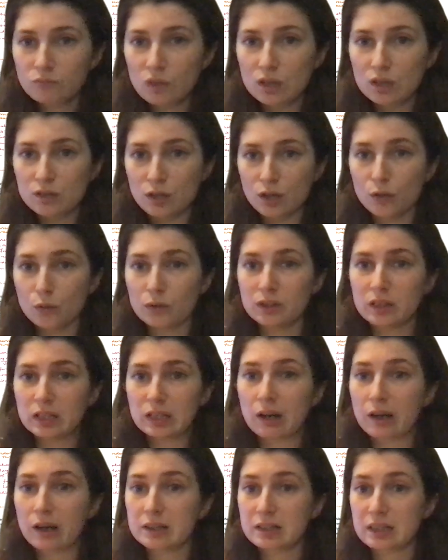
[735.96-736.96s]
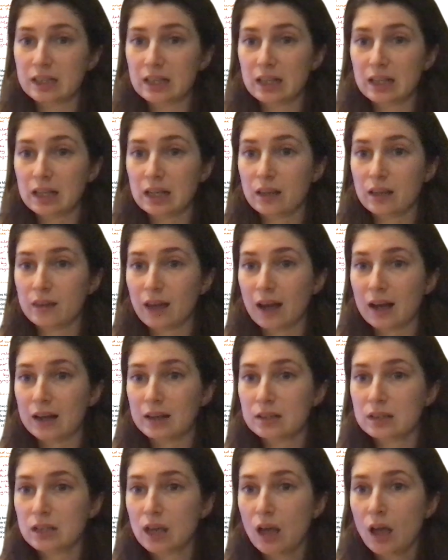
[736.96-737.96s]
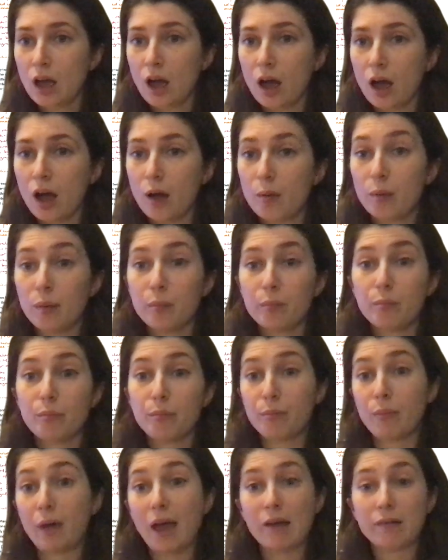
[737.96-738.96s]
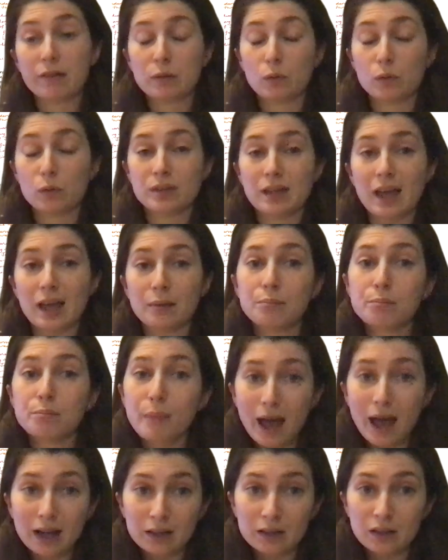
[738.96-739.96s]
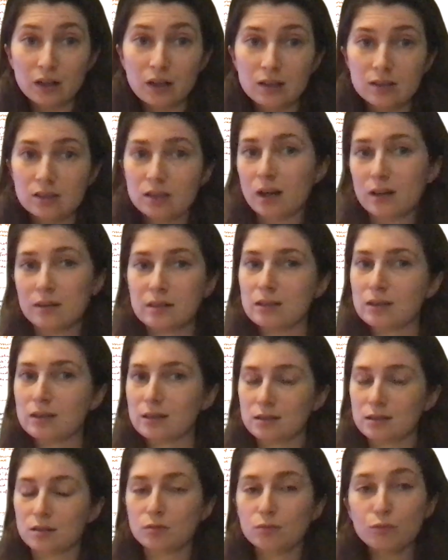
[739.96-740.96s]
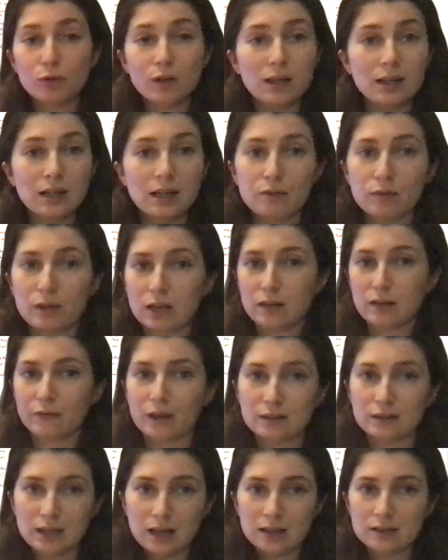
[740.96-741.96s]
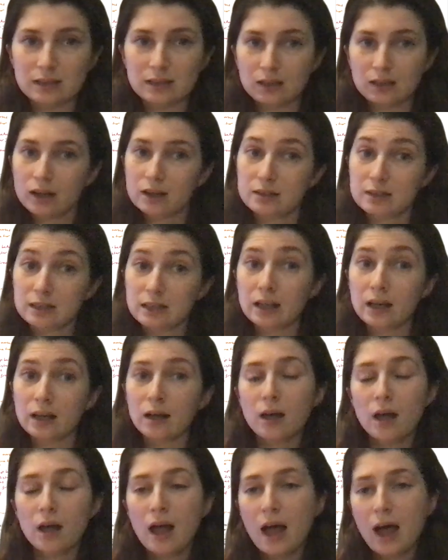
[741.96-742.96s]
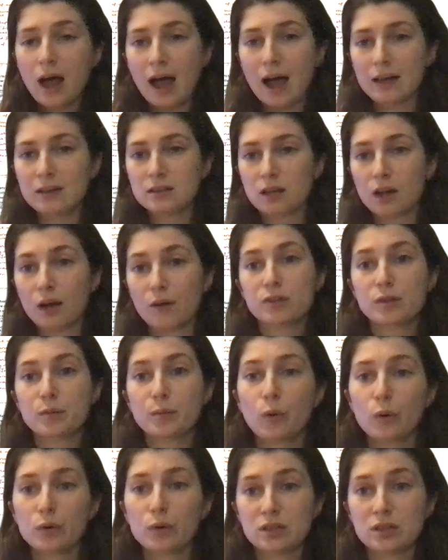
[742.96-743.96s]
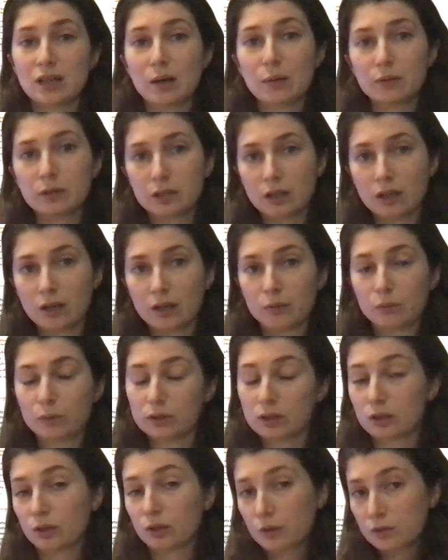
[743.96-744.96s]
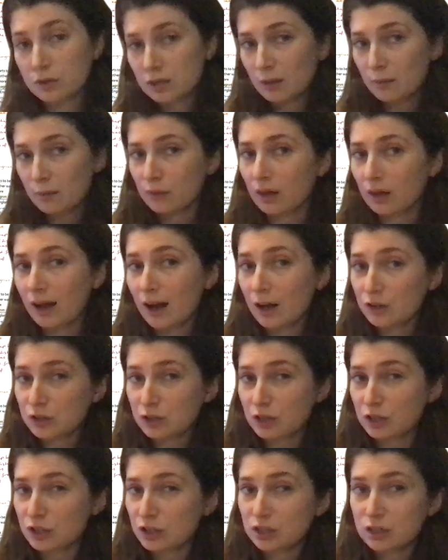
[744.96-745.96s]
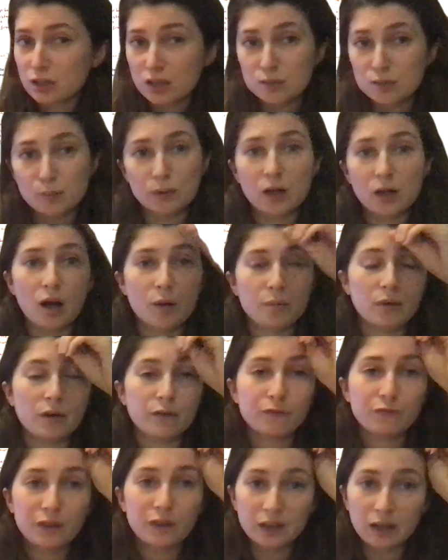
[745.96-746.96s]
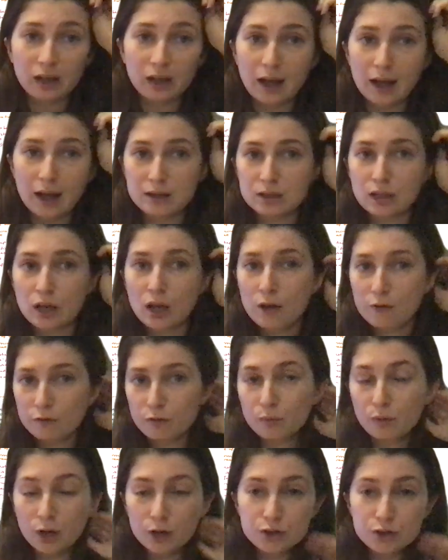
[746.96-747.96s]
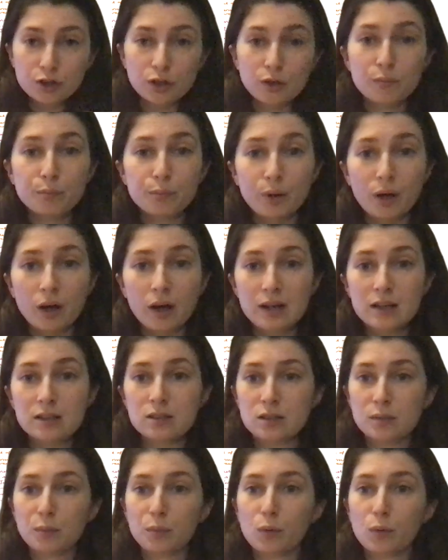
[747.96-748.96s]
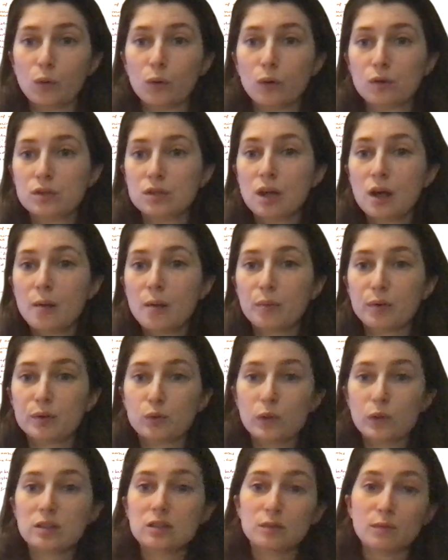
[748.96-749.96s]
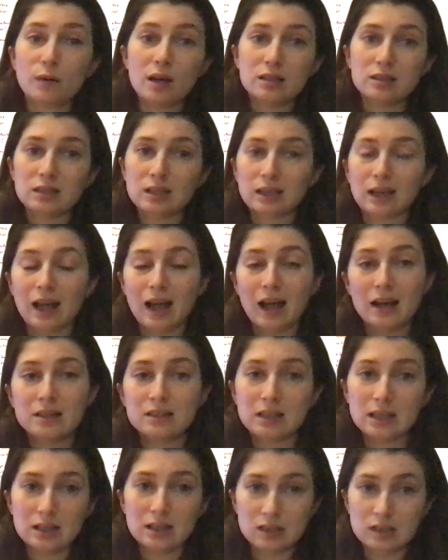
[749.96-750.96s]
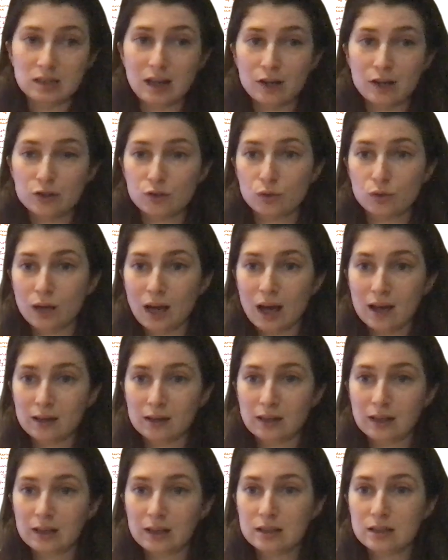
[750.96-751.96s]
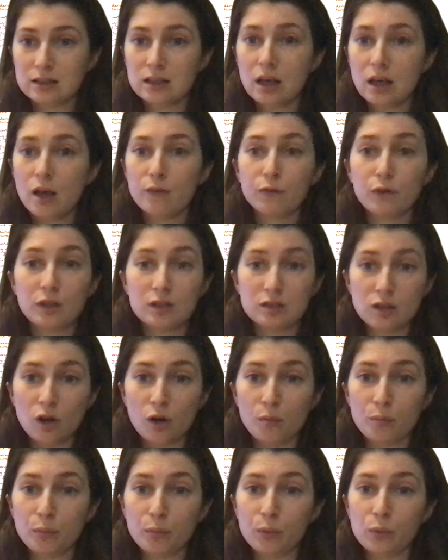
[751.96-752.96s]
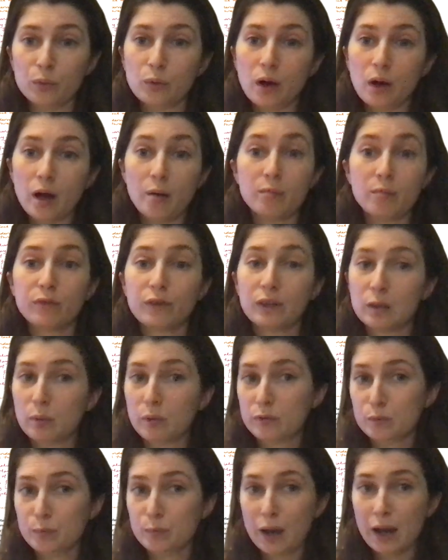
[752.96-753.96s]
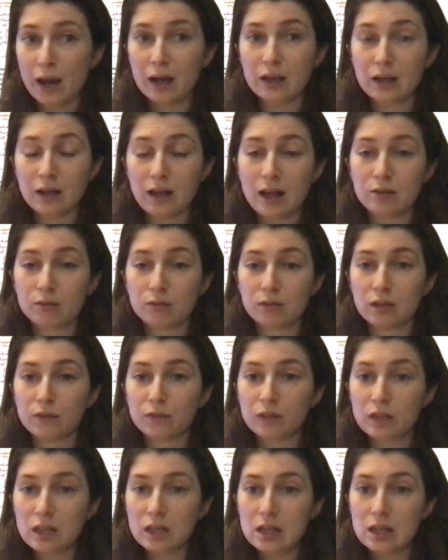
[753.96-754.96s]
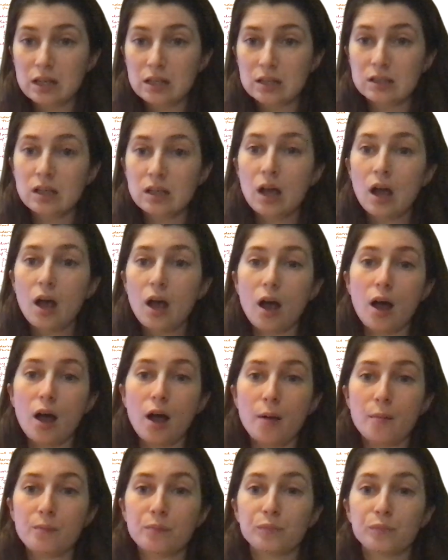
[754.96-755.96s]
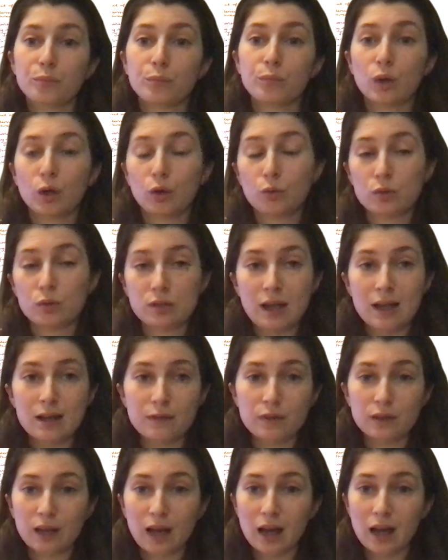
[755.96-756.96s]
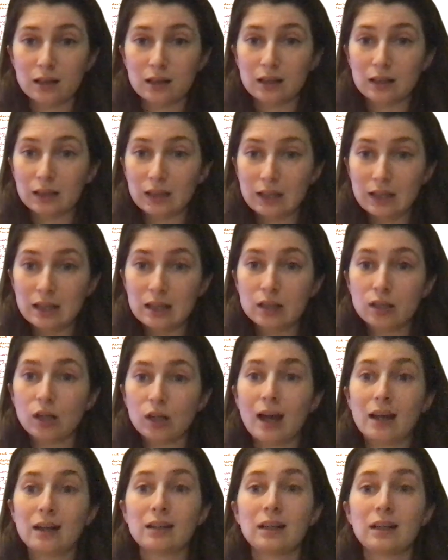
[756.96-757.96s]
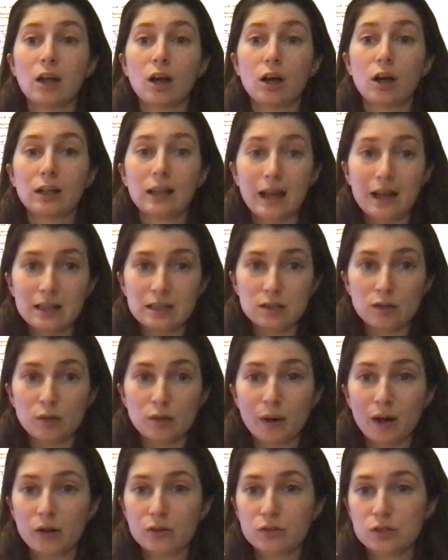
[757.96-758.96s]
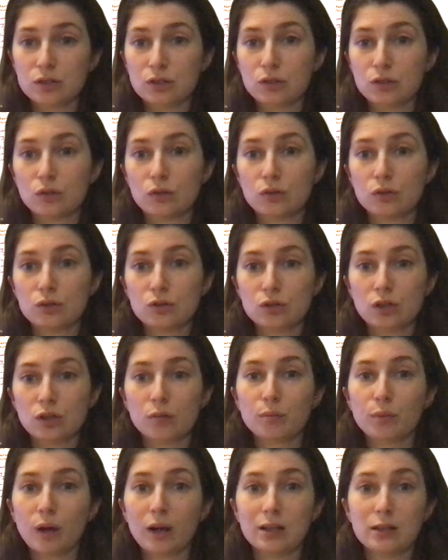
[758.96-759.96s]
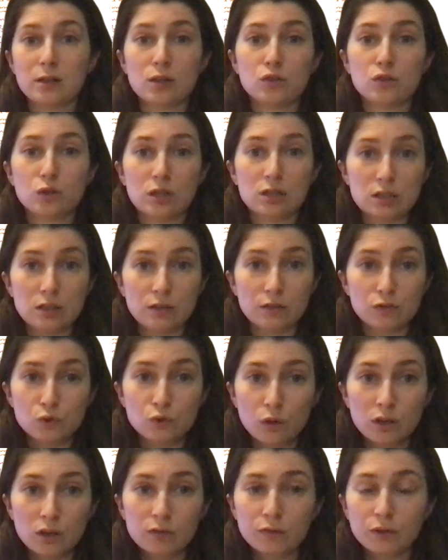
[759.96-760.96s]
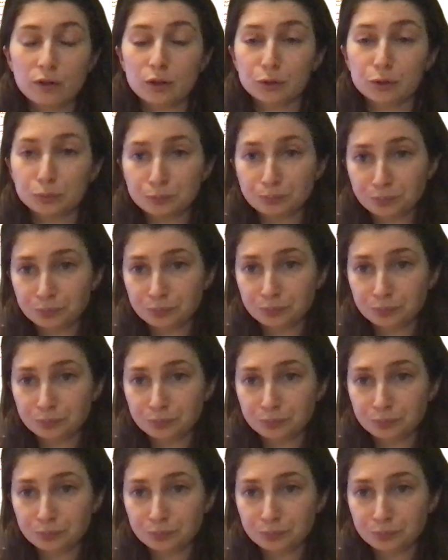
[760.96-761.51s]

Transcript: So with the idea that um, Mary was a magnet. I think this is a really, really fantastic idea, and I've supported that with the with the concept that actually she does become a figurehead for much combined support between domestic and international Catholics. For example, um, Philip of Spain and Henry of Guise, um, who was head of the Catholic League, and are later about to to combine in the Treaty of Joinville.